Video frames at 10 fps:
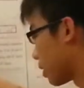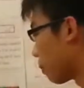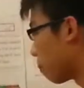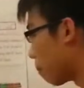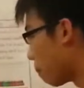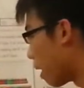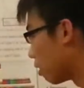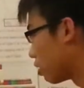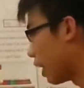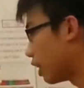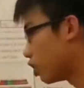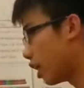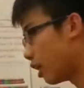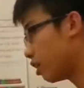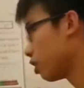is about the
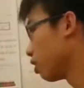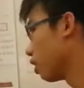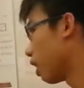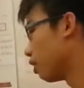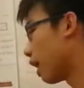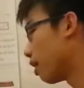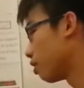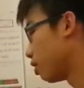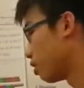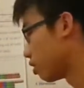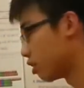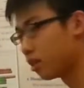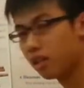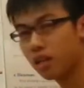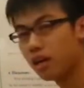HA analysis.
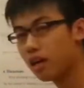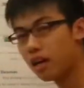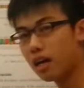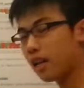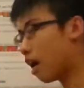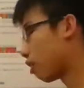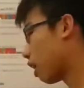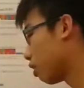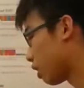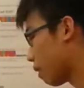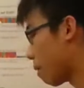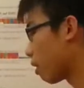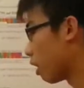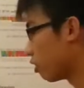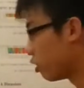And I'll keep
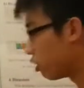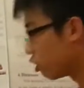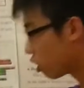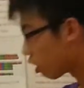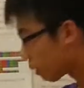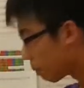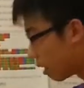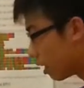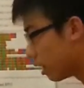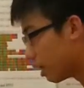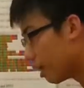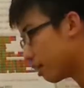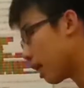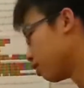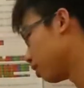on continuing to talk about the NA
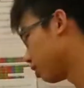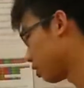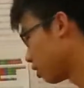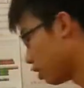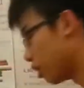analysis.